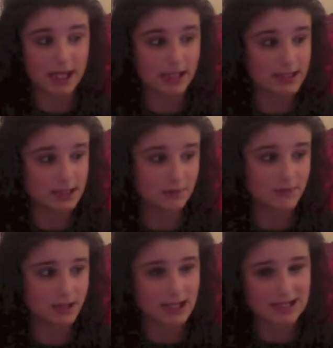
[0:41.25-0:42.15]
and I didn't
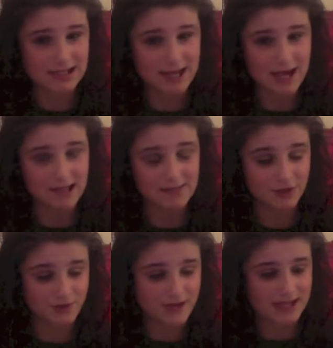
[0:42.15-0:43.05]
realize that, even
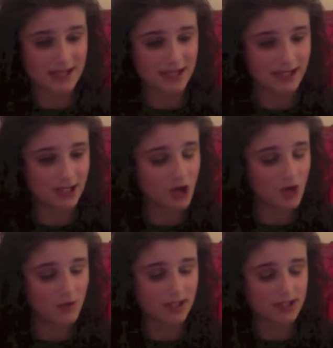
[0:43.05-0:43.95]
though I said I didn't
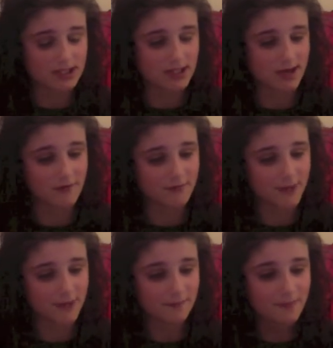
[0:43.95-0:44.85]
own it and stuff, but